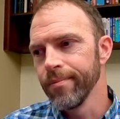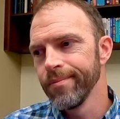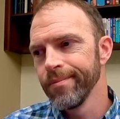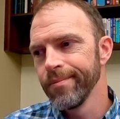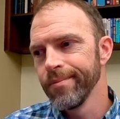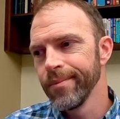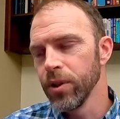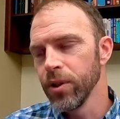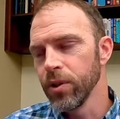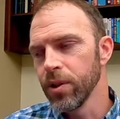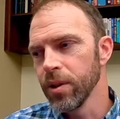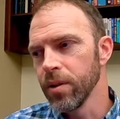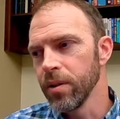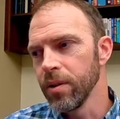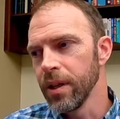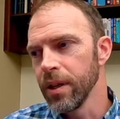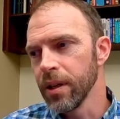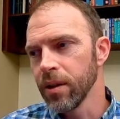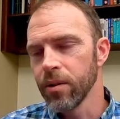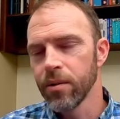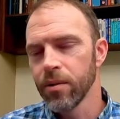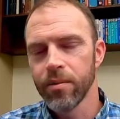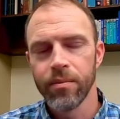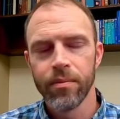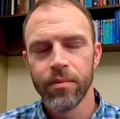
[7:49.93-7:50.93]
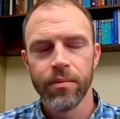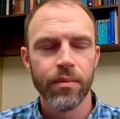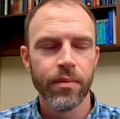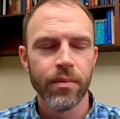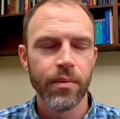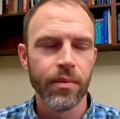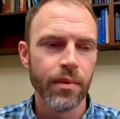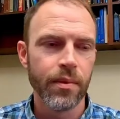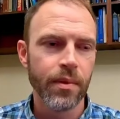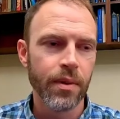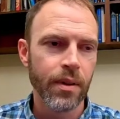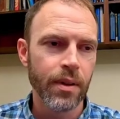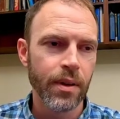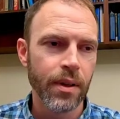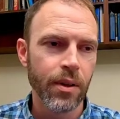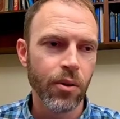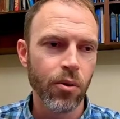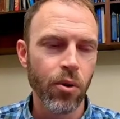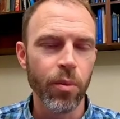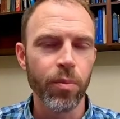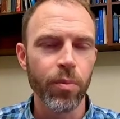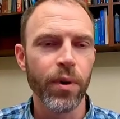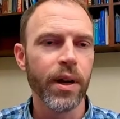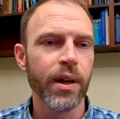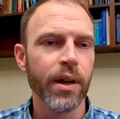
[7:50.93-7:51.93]
you could
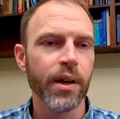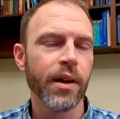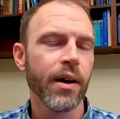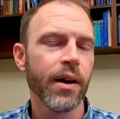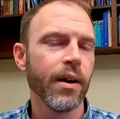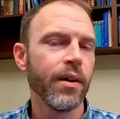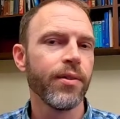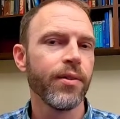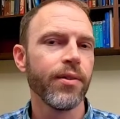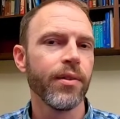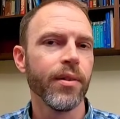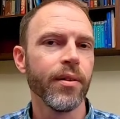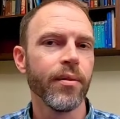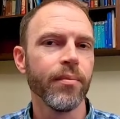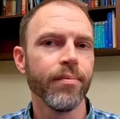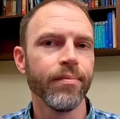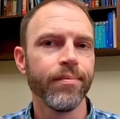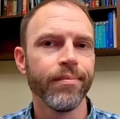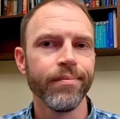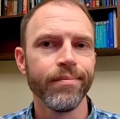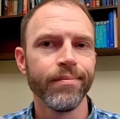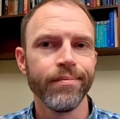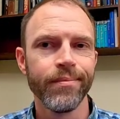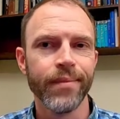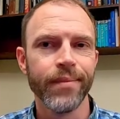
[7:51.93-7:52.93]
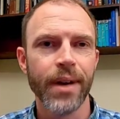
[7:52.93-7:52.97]
incorporate a custom